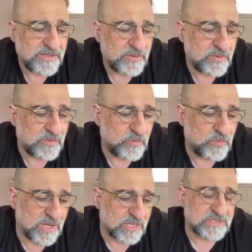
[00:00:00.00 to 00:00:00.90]

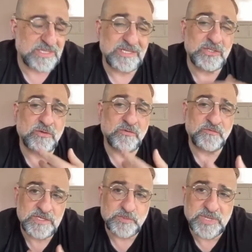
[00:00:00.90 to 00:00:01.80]
with regards to
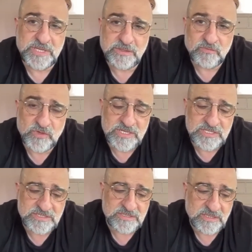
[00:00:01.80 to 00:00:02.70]
endorphins being
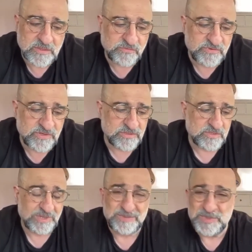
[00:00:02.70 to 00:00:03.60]
released, is the equivalent to
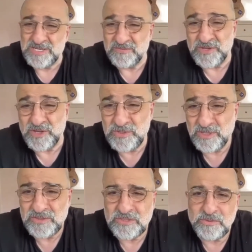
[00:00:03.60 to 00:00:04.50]
20 minutes of
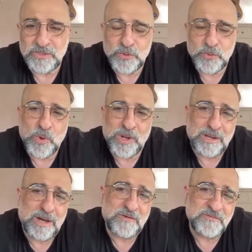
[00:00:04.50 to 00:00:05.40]
yoga. So, one
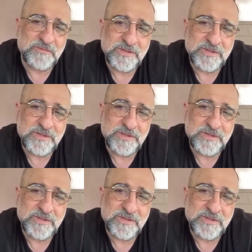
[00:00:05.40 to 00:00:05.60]
laugh.